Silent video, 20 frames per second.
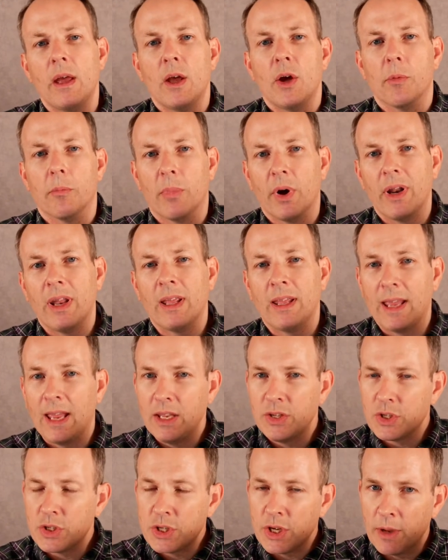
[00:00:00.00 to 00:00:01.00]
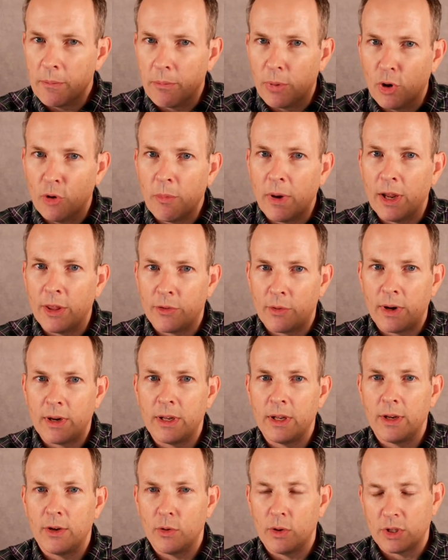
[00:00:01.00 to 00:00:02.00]
but it gains a tempo by
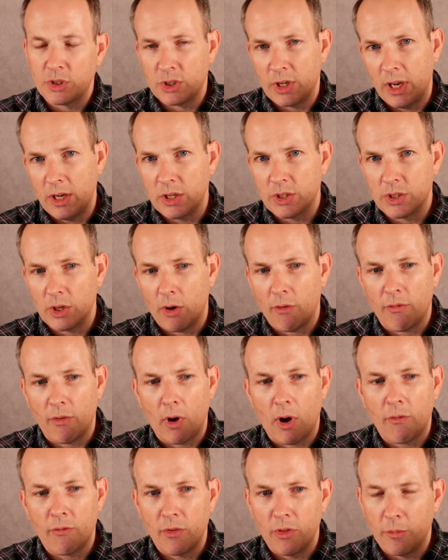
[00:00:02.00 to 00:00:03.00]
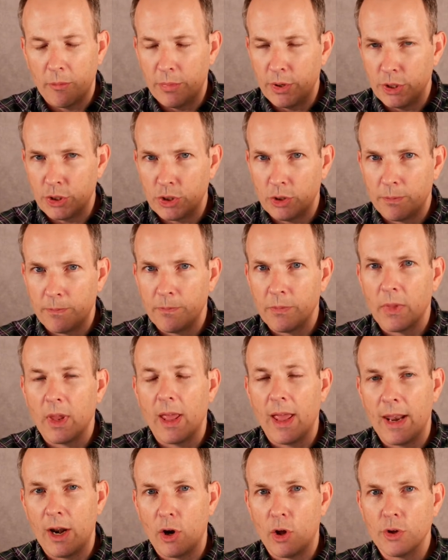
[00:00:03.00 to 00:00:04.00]
threatening to exchange itself off for the bishop,
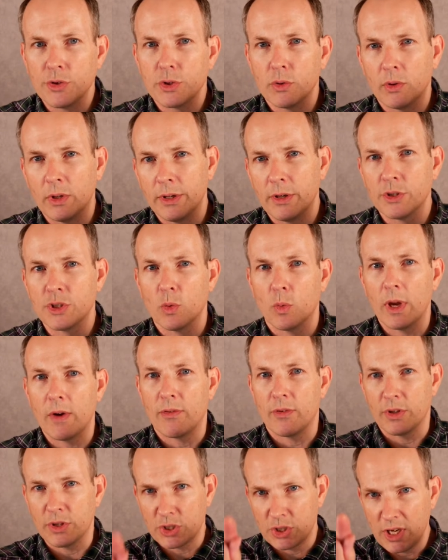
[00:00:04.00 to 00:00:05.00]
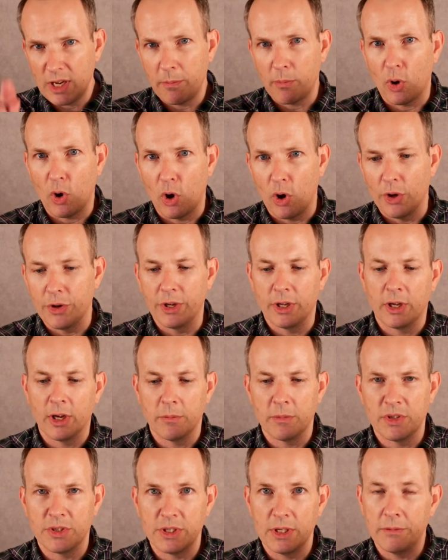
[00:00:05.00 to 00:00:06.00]
and it also clears the way for the c-pawn to
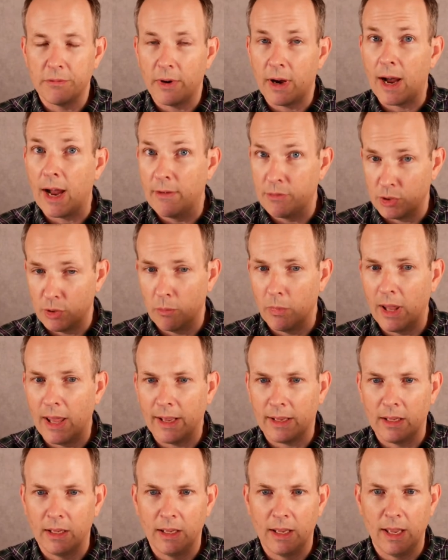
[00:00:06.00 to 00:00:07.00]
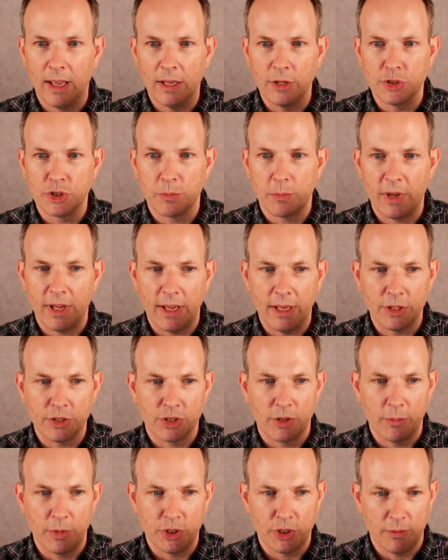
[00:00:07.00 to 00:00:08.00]
come to c five, so black can gain space.
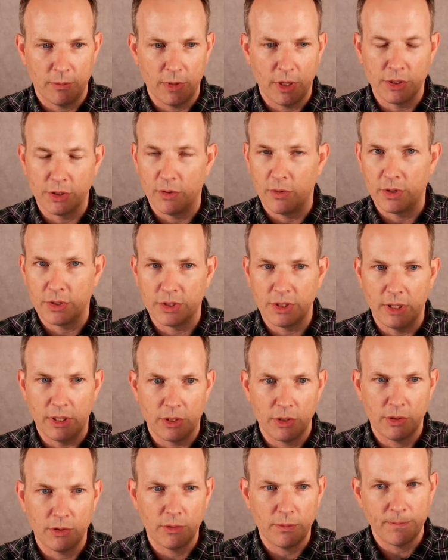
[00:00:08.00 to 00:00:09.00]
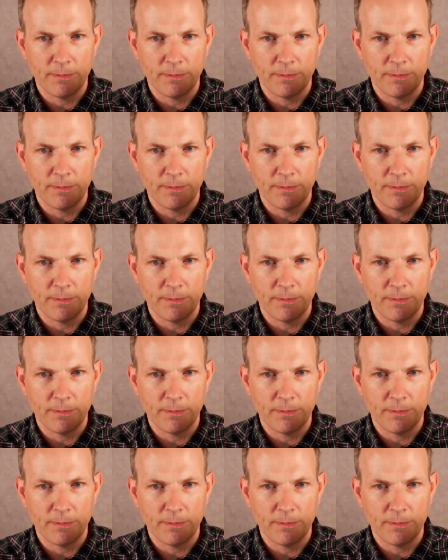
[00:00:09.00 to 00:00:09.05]
The bishop does go to c two,